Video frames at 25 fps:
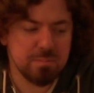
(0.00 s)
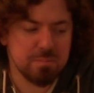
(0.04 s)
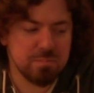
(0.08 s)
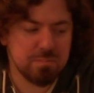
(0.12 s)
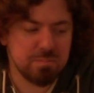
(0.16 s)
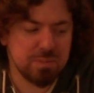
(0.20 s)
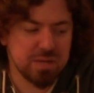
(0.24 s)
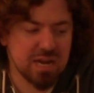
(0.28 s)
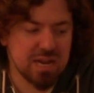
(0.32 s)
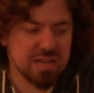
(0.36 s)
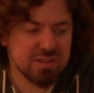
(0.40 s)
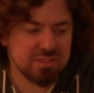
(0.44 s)

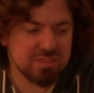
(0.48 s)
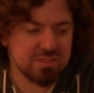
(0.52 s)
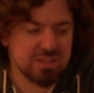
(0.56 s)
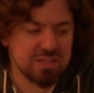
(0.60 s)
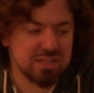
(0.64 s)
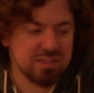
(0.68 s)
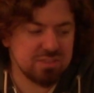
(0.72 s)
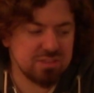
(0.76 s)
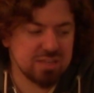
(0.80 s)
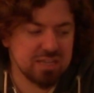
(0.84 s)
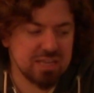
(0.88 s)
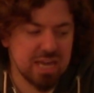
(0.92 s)
but I
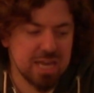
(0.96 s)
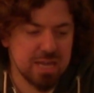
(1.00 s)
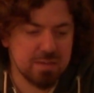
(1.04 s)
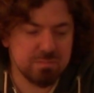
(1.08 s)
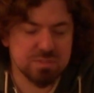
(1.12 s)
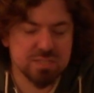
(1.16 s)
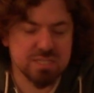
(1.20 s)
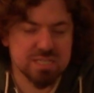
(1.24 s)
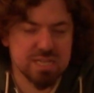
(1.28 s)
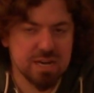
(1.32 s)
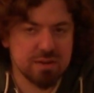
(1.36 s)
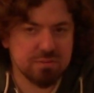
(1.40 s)
think the
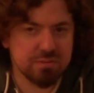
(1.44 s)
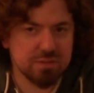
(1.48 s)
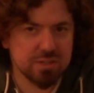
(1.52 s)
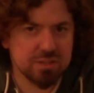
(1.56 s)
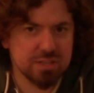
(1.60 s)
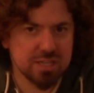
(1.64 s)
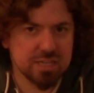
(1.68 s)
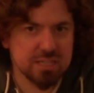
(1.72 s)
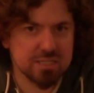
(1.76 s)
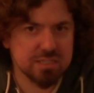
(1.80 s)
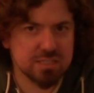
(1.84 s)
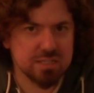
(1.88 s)
game does
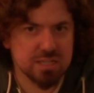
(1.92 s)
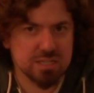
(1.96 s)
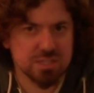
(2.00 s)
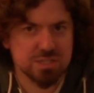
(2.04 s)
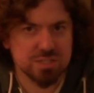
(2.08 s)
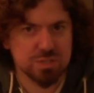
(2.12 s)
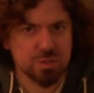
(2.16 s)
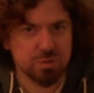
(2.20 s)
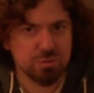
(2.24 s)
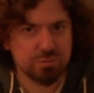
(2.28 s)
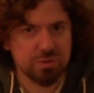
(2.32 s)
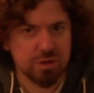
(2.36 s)
everything it does
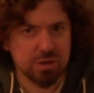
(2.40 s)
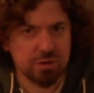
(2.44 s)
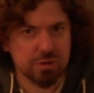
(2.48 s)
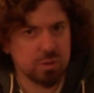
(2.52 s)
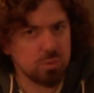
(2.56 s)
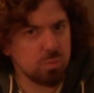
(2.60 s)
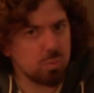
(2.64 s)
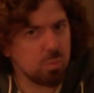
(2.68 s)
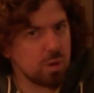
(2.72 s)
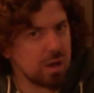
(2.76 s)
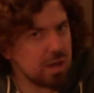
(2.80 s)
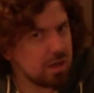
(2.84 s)
so
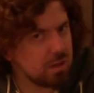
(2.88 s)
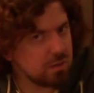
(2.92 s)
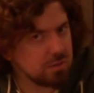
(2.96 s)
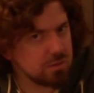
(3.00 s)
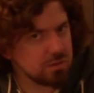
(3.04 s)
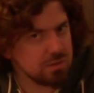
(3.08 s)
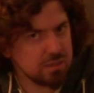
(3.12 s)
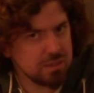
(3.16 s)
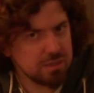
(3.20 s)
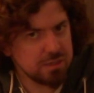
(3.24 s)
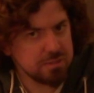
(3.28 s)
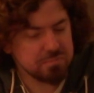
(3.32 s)
very
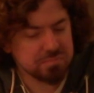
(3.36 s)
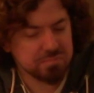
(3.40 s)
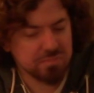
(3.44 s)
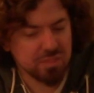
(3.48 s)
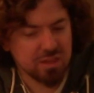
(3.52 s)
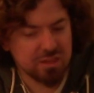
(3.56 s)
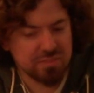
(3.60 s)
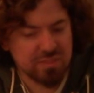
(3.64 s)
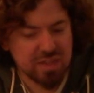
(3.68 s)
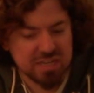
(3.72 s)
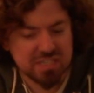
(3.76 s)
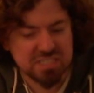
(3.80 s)
well
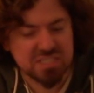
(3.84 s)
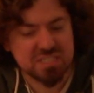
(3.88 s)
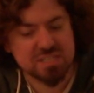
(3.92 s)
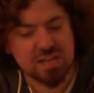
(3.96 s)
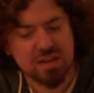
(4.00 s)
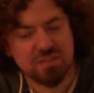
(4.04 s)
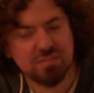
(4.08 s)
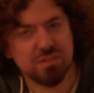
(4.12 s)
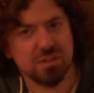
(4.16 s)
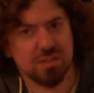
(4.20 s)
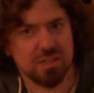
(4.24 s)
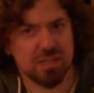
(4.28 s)
that it's
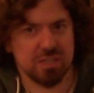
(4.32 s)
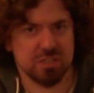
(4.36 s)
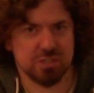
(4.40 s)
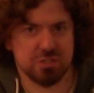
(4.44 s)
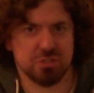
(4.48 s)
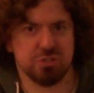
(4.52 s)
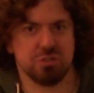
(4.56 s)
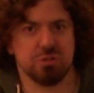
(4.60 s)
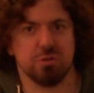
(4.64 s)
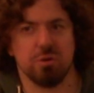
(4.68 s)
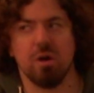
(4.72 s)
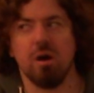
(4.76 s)
definitely a
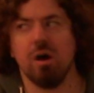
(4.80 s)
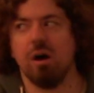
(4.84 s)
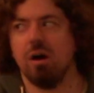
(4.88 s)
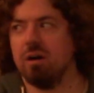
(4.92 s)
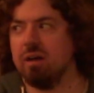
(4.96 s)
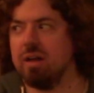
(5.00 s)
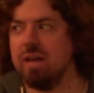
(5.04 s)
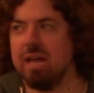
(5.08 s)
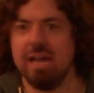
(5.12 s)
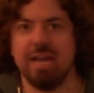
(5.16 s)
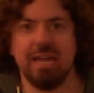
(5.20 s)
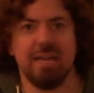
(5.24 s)

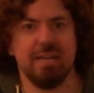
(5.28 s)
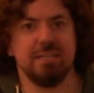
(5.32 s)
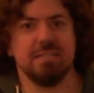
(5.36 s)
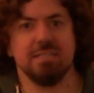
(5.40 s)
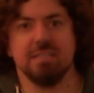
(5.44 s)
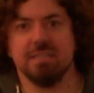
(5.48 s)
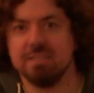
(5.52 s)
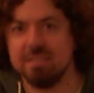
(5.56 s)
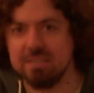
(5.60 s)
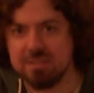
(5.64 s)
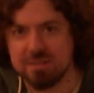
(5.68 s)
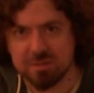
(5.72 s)
strong
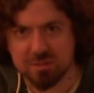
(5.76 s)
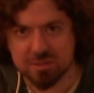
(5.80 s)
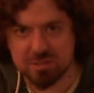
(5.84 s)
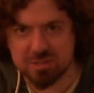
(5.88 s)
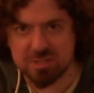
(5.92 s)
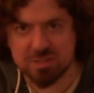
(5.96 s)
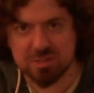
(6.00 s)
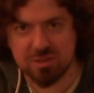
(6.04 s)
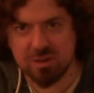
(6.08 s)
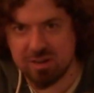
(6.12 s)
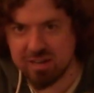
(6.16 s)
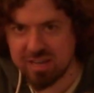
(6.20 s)
eight or a
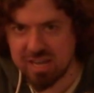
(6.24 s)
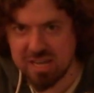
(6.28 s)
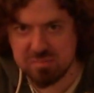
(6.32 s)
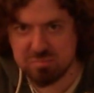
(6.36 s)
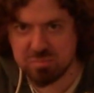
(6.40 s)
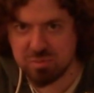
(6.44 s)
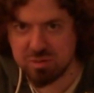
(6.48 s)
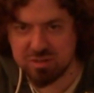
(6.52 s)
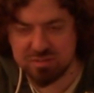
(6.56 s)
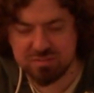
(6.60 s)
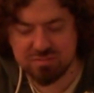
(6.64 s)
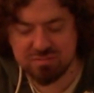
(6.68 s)
strong
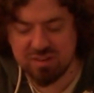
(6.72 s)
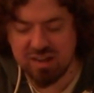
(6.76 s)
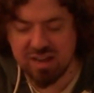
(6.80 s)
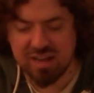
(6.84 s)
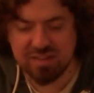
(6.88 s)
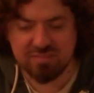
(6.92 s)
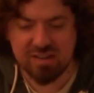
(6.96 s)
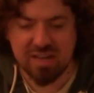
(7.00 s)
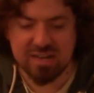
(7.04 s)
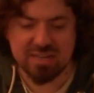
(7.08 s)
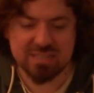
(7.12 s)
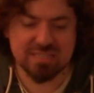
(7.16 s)

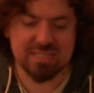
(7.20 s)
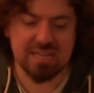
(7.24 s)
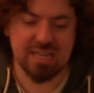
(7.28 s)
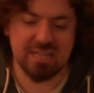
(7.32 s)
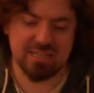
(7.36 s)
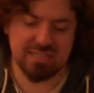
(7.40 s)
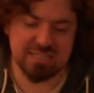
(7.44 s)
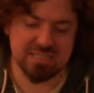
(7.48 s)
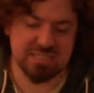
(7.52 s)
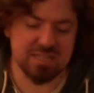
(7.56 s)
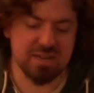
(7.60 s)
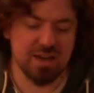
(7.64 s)
8.5 out of
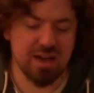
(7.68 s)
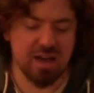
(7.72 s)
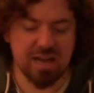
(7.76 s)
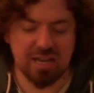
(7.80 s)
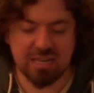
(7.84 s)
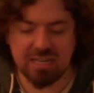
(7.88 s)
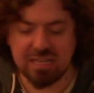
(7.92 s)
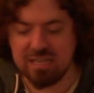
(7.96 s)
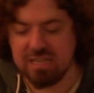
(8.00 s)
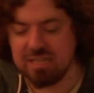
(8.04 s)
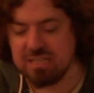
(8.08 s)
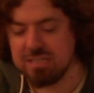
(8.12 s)
10. It's
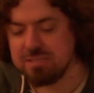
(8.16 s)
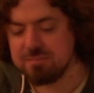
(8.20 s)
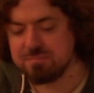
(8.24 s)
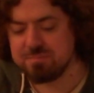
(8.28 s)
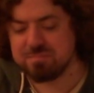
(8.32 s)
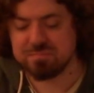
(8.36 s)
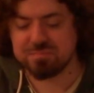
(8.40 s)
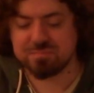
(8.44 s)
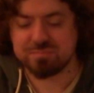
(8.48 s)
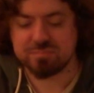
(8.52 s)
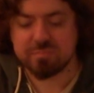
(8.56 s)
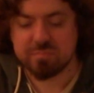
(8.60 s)
not
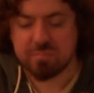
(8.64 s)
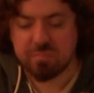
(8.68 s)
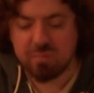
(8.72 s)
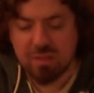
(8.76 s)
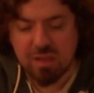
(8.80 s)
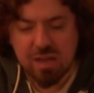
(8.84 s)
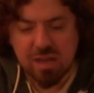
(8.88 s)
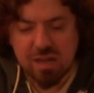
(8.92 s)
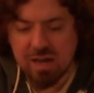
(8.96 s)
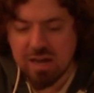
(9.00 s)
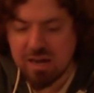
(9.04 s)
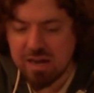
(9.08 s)

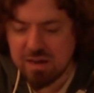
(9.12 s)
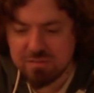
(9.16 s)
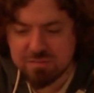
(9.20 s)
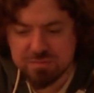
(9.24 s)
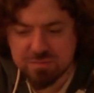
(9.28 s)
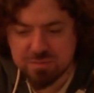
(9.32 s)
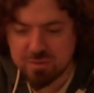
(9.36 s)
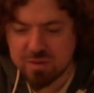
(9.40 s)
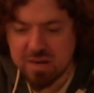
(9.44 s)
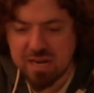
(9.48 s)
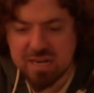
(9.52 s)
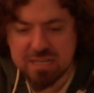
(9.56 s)
uh,
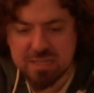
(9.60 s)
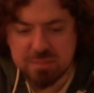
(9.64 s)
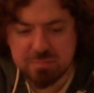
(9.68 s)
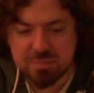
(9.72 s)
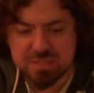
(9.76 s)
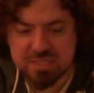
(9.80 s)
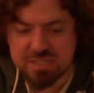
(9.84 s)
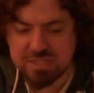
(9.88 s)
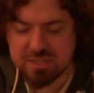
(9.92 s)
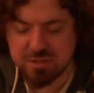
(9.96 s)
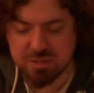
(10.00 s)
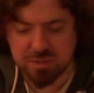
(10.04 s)
for any
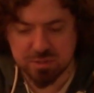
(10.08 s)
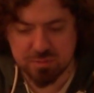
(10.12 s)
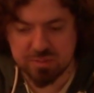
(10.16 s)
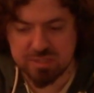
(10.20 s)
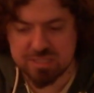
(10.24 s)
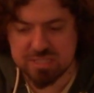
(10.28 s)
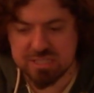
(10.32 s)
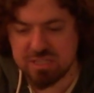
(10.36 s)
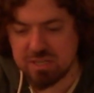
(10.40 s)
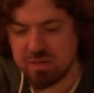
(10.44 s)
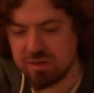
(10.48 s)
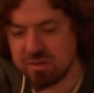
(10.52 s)
particular
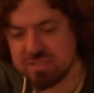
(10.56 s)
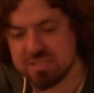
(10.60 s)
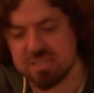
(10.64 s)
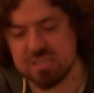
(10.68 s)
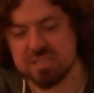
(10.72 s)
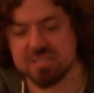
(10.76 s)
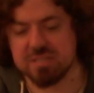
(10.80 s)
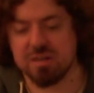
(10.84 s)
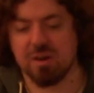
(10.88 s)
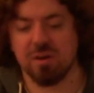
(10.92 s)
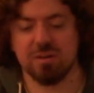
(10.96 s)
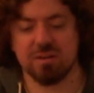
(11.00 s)
reason. You know, it,
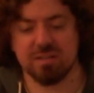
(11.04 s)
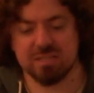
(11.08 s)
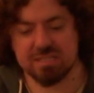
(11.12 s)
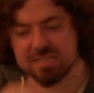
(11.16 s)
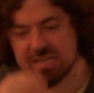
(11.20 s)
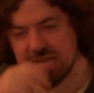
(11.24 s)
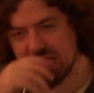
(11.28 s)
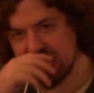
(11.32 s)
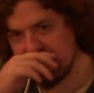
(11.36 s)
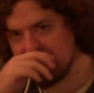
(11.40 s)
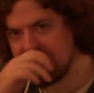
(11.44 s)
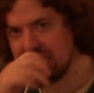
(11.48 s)
it's hard to
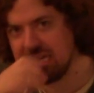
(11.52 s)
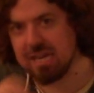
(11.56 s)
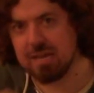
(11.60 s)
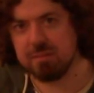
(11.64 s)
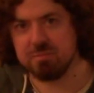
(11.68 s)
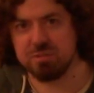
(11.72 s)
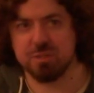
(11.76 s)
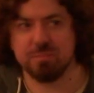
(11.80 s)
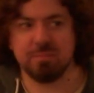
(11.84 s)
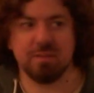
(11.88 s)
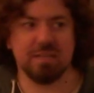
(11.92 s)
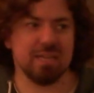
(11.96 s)
say any
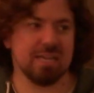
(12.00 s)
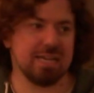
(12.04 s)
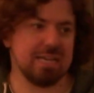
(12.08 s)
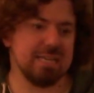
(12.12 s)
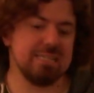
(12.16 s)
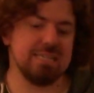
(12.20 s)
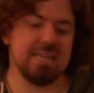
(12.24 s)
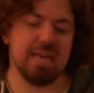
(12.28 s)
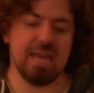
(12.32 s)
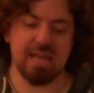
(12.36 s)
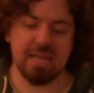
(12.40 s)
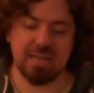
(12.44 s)
game should be like a
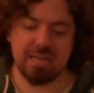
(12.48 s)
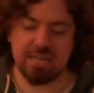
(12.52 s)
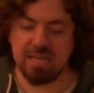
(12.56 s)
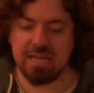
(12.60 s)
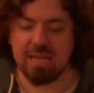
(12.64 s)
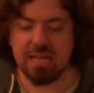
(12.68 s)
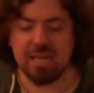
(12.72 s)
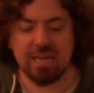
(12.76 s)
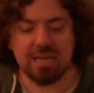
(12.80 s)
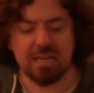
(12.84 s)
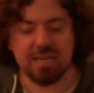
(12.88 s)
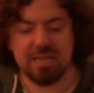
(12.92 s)
10.
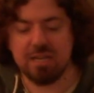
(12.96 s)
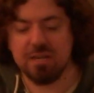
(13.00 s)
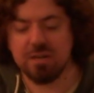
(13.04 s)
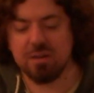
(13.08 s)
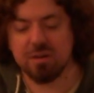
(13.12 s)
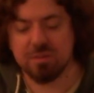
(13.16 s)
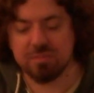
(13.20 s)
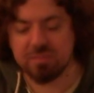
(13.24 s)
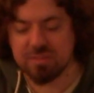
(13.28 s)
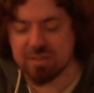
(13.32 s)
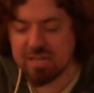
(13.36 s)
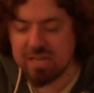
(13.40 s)

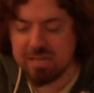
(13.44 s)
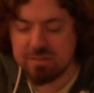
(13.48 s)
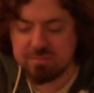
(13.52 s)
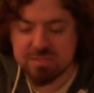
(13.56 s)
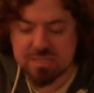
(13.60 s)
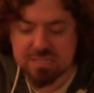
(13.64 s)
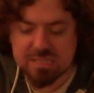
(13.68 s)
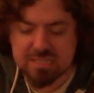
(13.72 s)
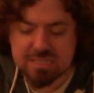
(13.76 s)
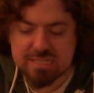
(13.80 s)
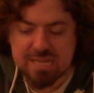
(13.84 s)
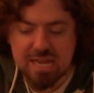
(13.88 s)
Here, the game
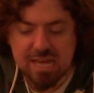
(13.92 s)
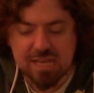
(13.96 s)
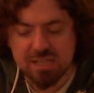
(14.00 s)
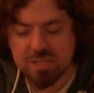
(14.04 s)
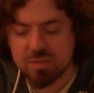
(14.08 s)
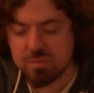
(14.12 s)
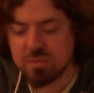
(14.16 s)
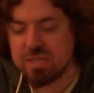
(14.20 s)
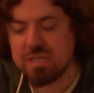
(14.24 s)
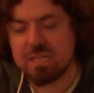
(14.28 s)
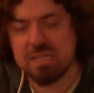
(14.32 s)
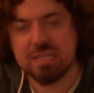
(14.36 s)
does
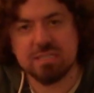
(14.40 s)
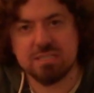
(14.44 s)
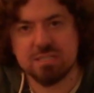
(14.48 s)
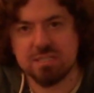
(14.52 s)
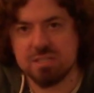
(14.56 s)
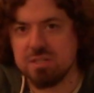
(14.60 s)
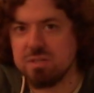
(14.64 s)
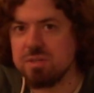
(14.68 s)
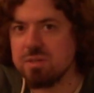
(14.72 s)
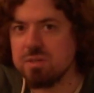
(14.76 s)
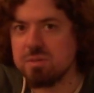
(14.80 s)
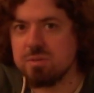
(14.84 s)
exactly what it
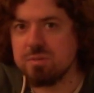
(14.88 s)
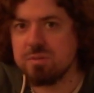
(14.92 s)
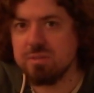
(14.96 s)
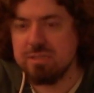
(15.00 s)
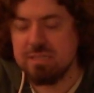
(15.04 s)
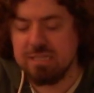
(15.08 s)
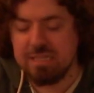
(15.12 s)
needs to do.